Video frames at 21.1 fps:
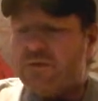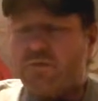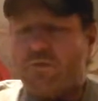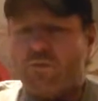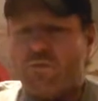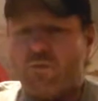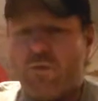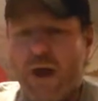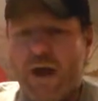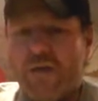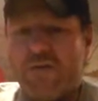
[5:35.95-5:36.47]

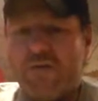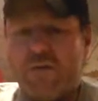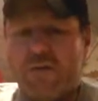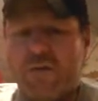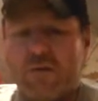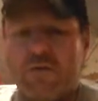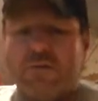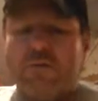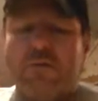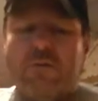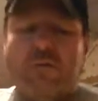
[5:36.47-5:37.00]

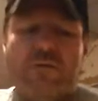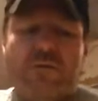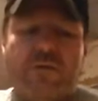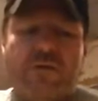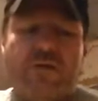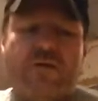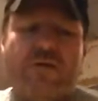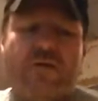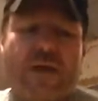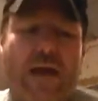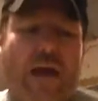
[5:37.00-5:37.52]
rather
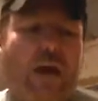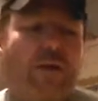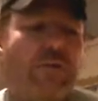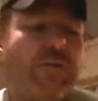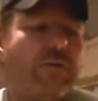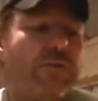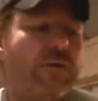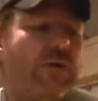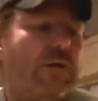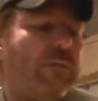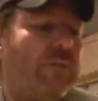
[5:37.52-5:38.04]
stout.
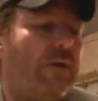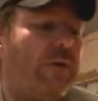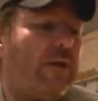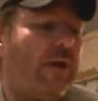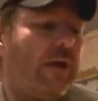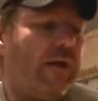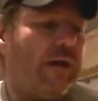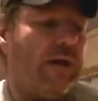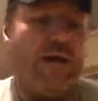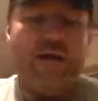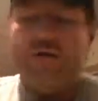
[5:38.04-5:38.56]
I mean,
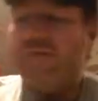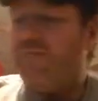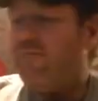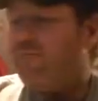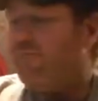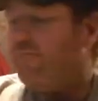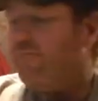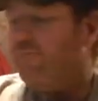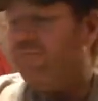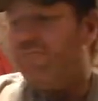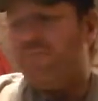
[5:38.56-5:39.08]
I
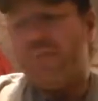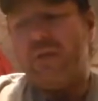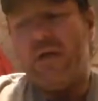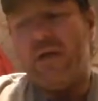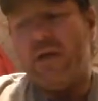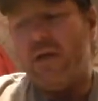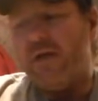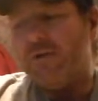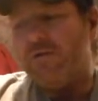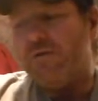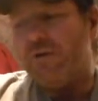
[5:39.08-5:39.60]

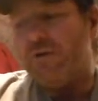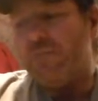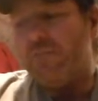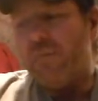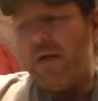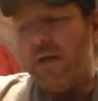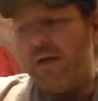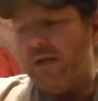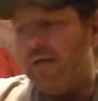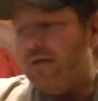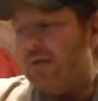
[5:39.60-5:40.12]
took
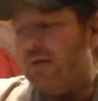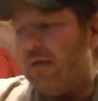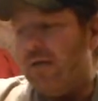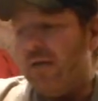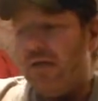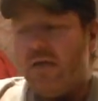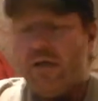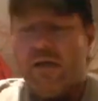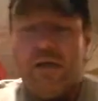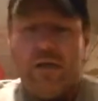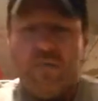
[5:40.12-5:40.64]
my
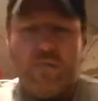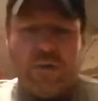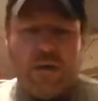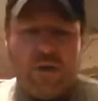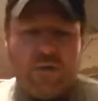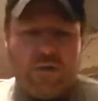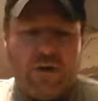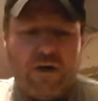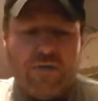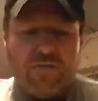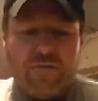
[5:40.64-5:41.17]

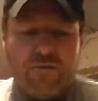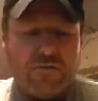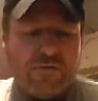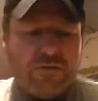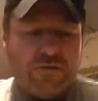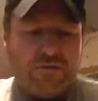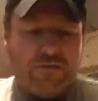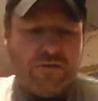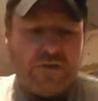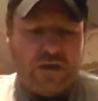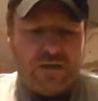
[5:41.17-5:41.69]
rifle
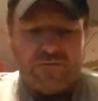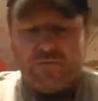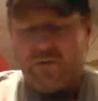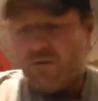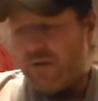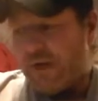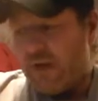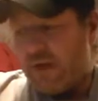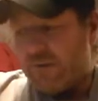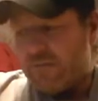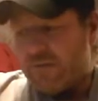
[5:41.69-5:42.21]
to several
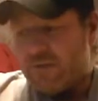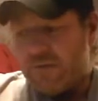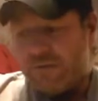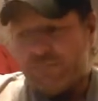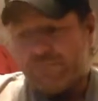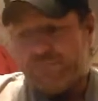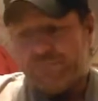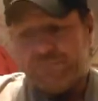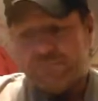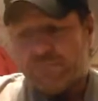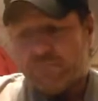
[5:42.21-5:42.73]
games,
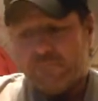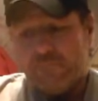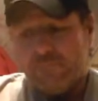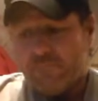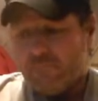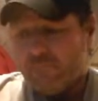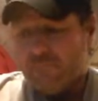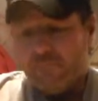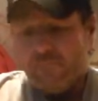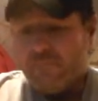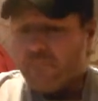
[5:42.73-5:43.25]

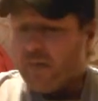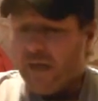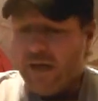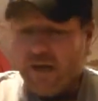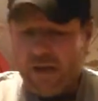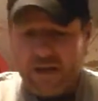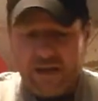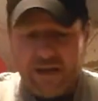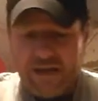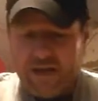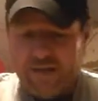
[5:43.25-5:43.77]
and
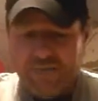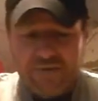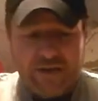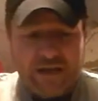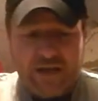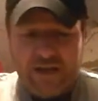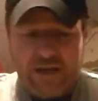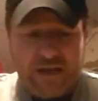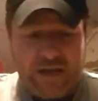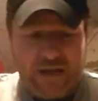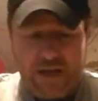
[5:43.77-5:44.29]
I haven't
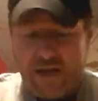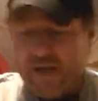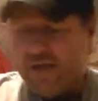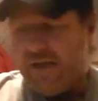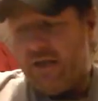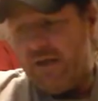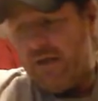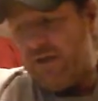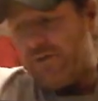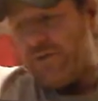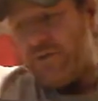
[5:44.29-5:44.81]
had
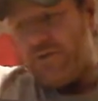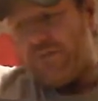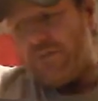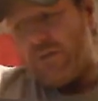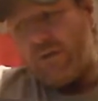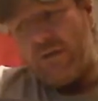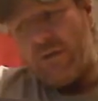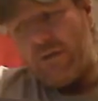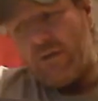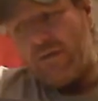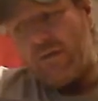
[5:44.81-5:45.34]
any issues
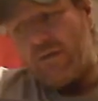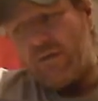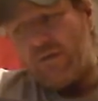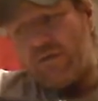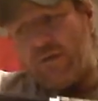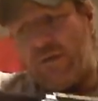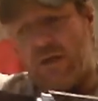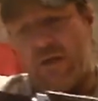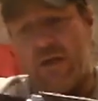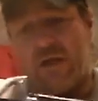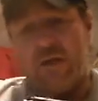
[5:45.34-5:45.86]
with it.
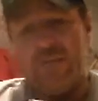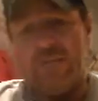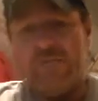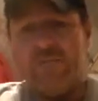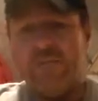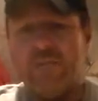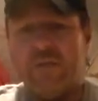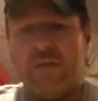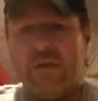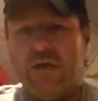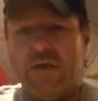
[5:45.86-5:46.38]

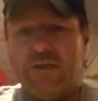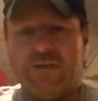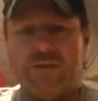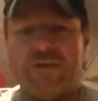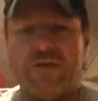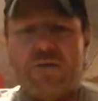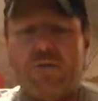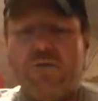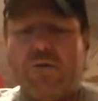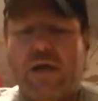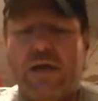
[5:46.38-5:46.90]
It's
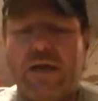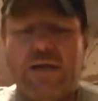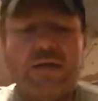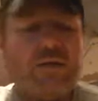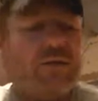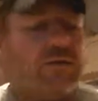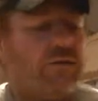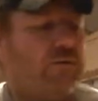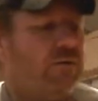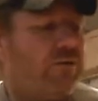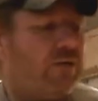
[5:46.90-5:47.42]
so light
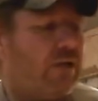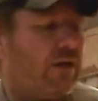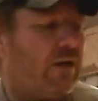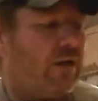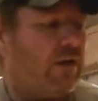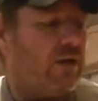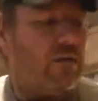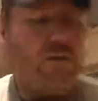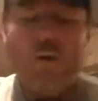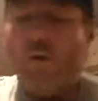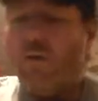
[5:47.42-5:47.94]
you
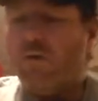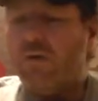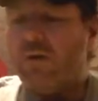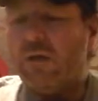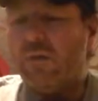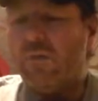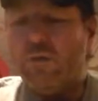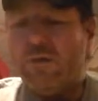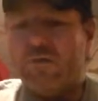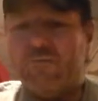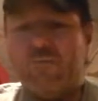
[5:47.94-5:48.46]
can hold
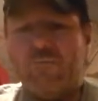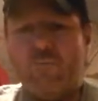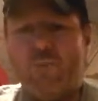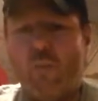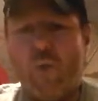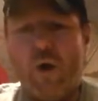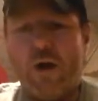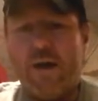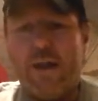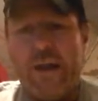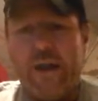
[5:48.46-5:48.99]
it with
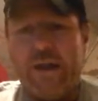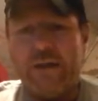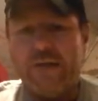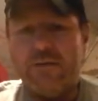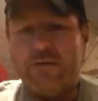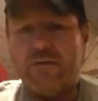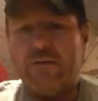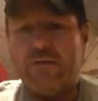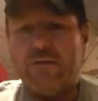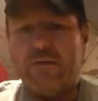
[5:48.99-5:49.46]
one hand,